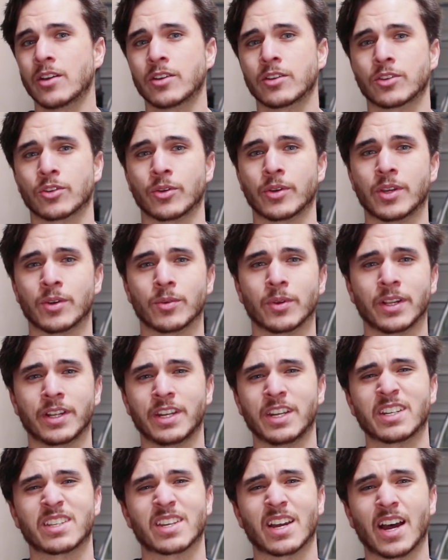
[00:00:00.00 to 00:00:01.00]
So he really
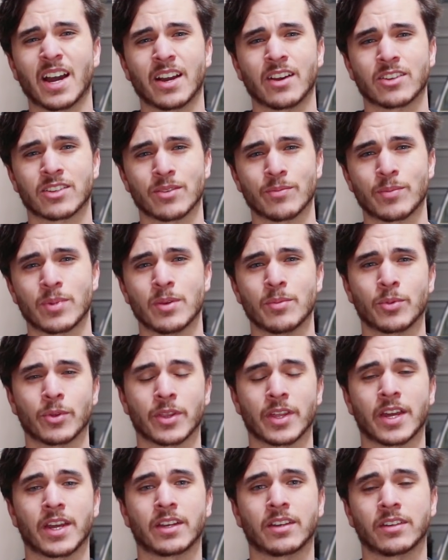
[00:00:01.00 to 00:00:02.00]
needs to hire some people
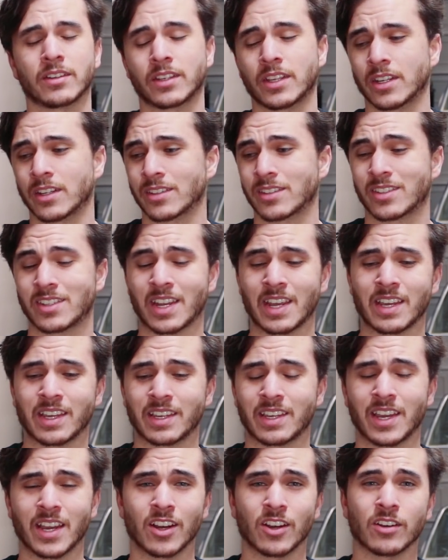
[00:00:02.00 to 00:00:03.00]
that can
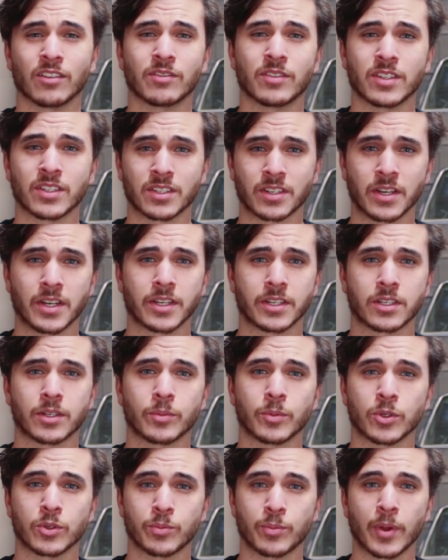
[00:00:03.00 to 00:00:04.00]
take care of his
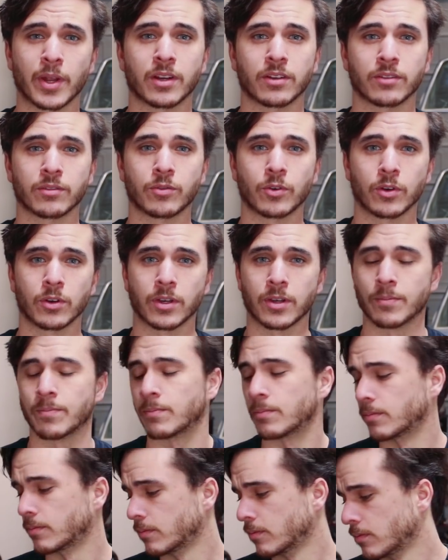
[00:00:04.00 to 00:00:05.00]
customers better for
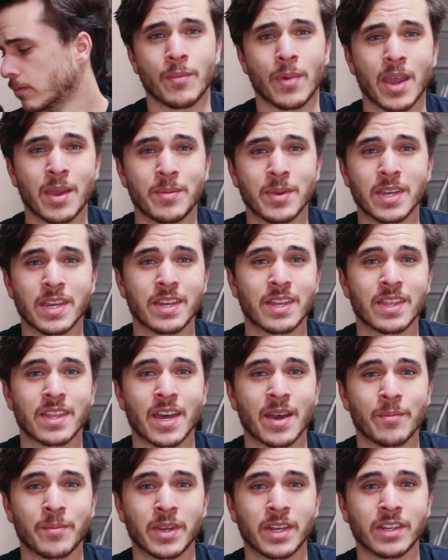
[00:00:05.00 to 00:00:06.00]
him. Maybe
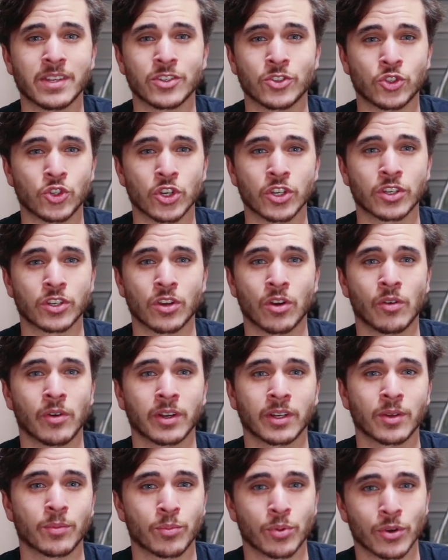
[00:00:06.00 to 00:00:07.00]
that means just
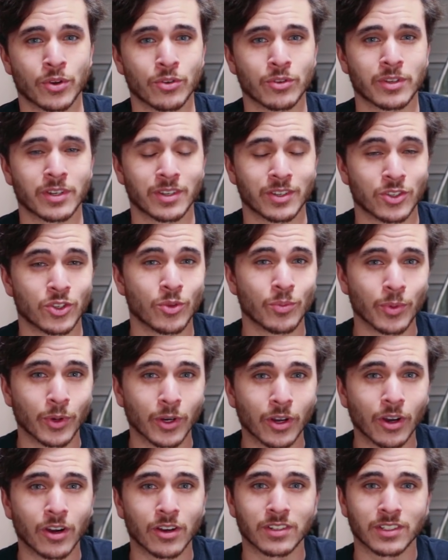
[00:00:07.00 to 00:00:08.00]
going to producing
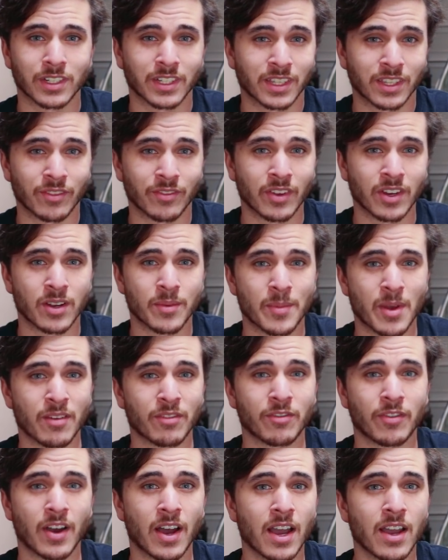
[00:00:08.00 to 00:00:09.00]
supercars like the Venom
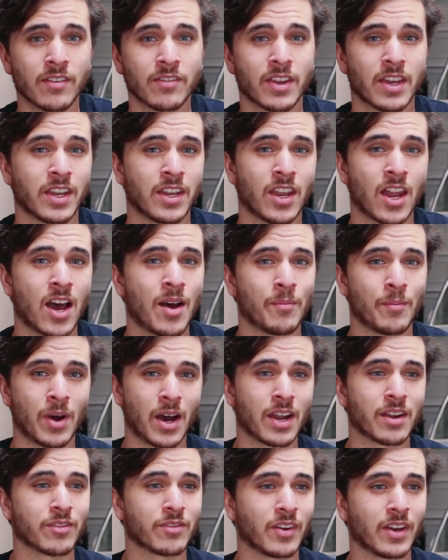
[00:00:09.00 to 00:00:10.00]
F5 and not
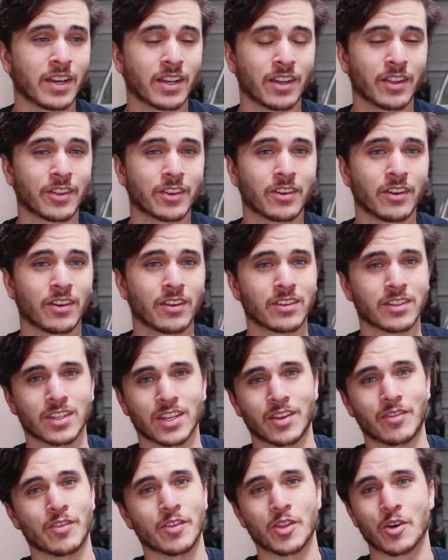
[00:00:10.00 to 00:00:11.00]
modifying other cars,
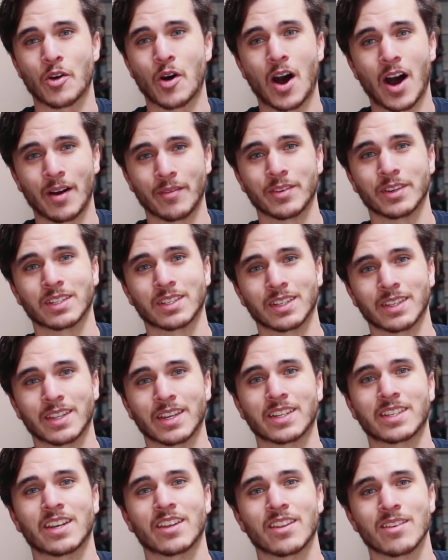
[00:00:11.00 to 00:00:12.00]
even though obviously
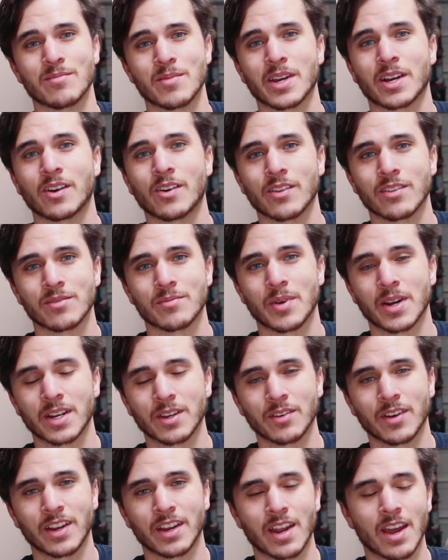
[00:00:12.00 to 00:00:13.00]
that's how they make all their money
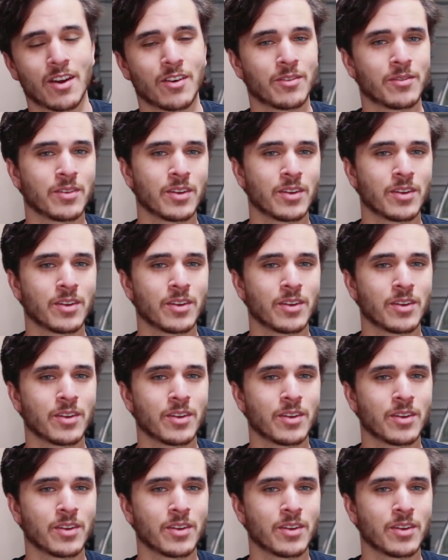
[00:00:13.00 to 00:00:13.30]
right now.